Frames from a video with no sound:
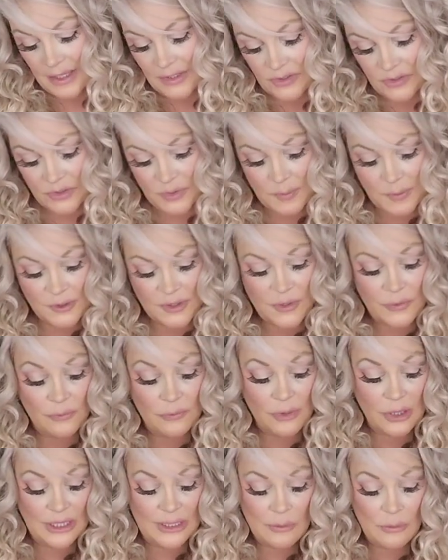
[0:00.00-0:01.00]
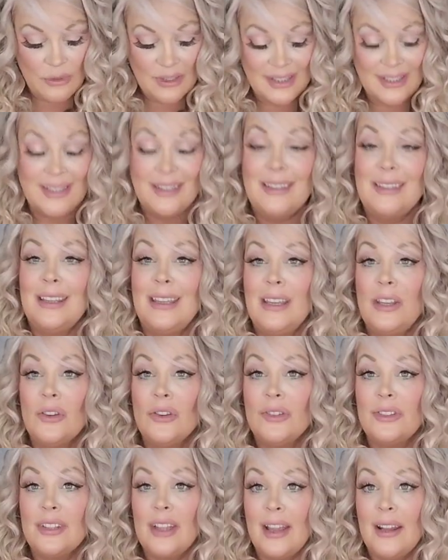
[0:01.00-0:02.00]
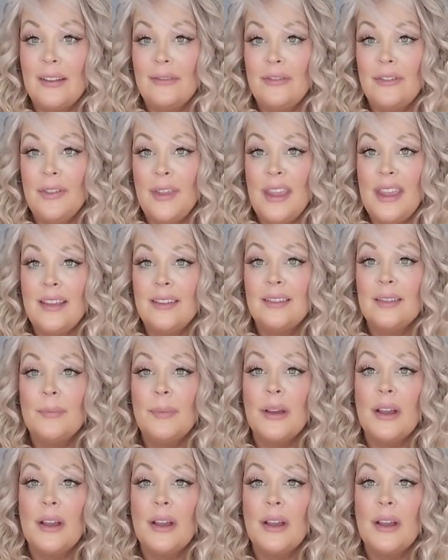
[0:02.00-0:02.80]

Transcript: So this person really wasn't seeing your side of things.